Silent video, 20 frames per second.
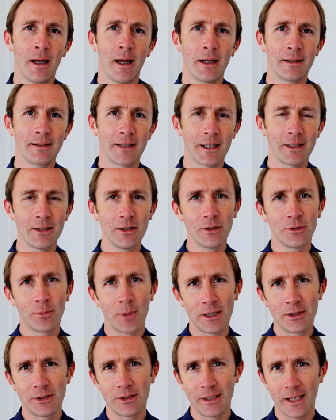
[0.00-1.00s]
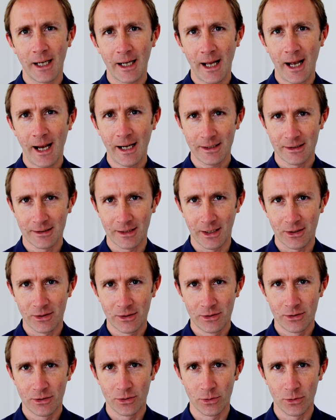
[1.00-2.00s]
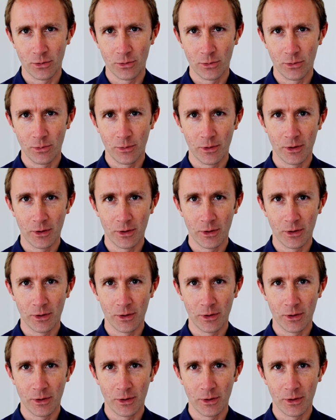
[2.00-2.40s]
attackers managed to get access to